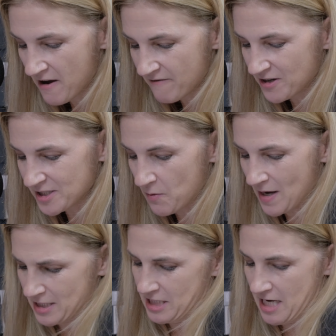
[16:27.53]
first
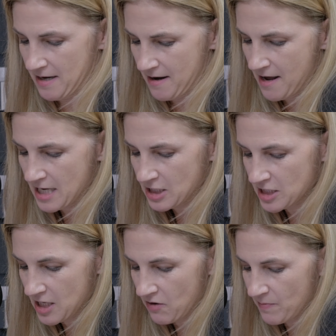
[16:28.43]
question,
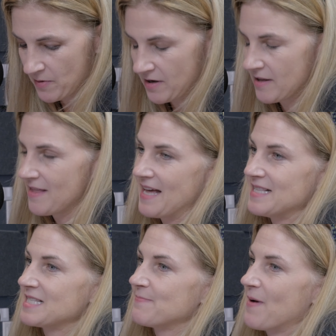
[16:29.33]
share a book that
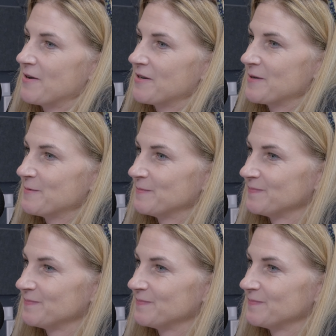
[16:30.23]
inspired you.